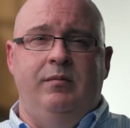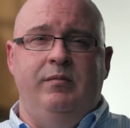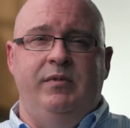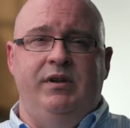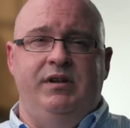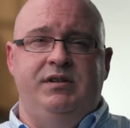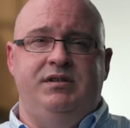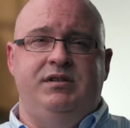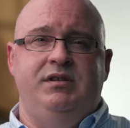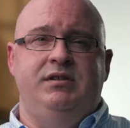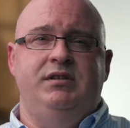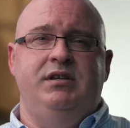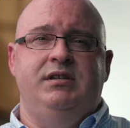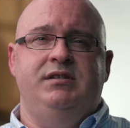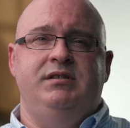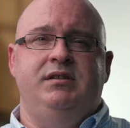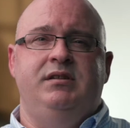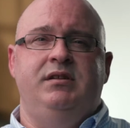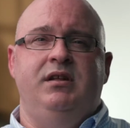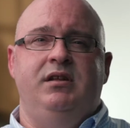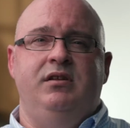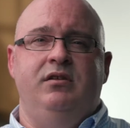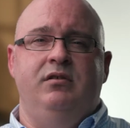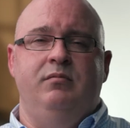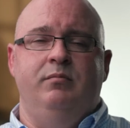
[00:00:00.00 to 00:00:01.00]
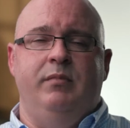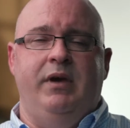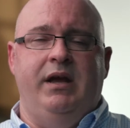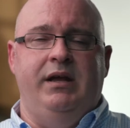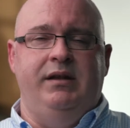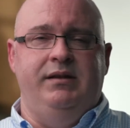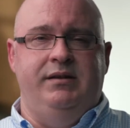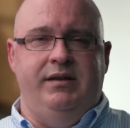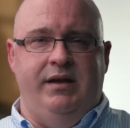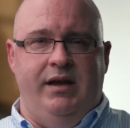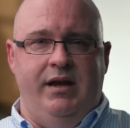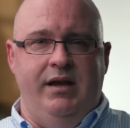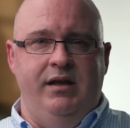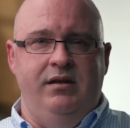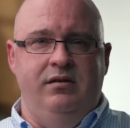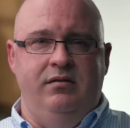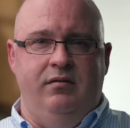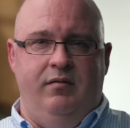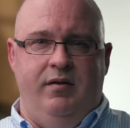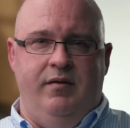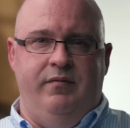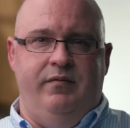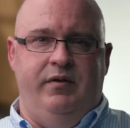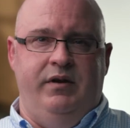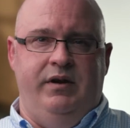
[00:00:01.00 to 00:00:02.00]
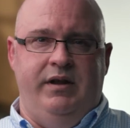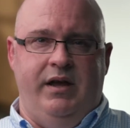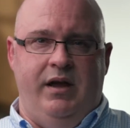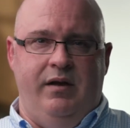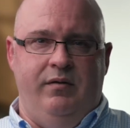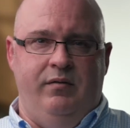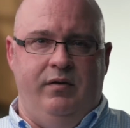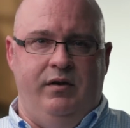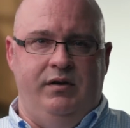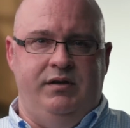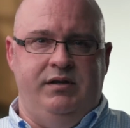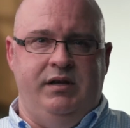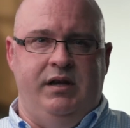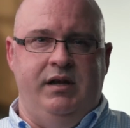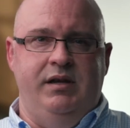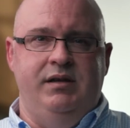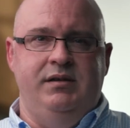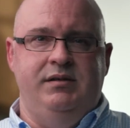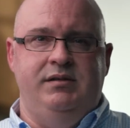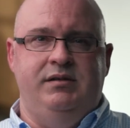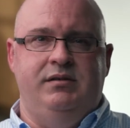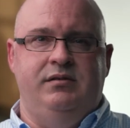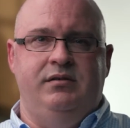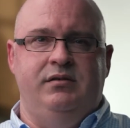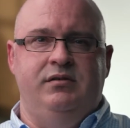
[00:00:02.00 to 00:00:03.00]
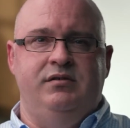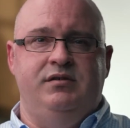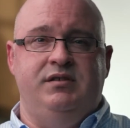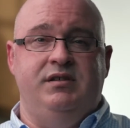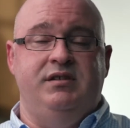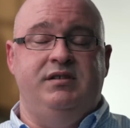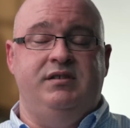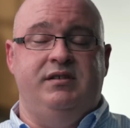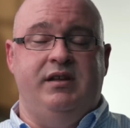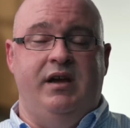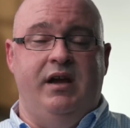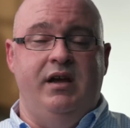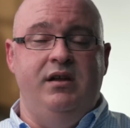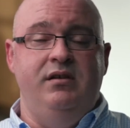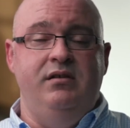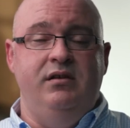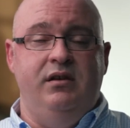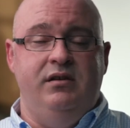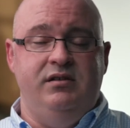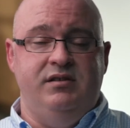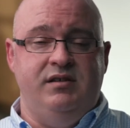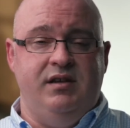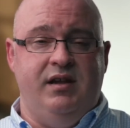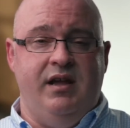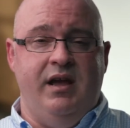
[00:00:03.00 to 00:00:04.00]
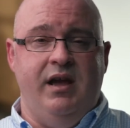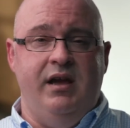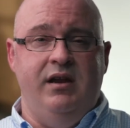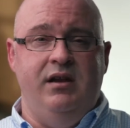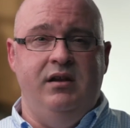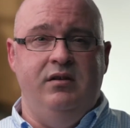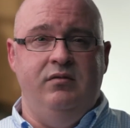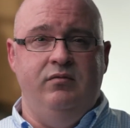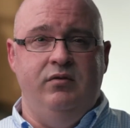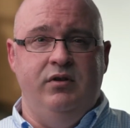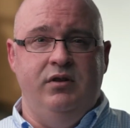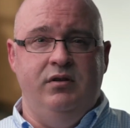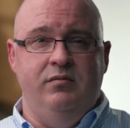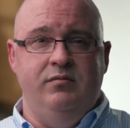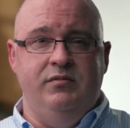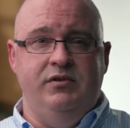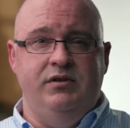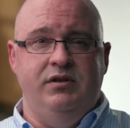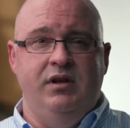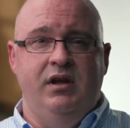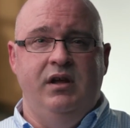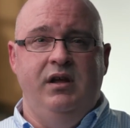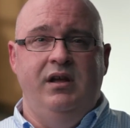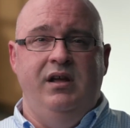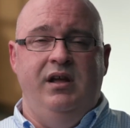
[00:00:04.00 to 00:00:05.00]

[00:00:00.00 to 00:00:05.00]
It is suggested that you maintain your everyday routines to sustain your circadian rhythms